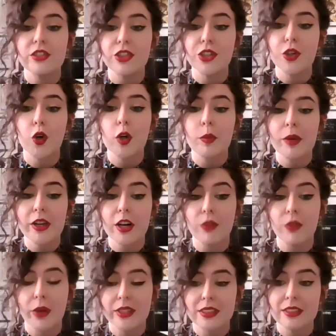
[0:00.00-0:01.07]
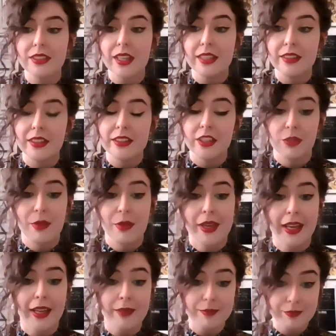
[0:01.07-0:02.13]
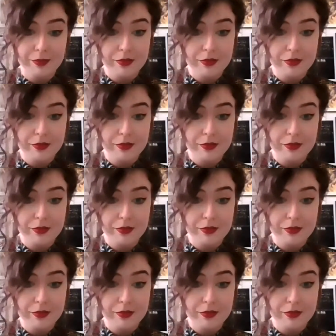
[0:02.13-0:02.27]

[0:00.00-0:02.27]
to incorporate our voices into decision making.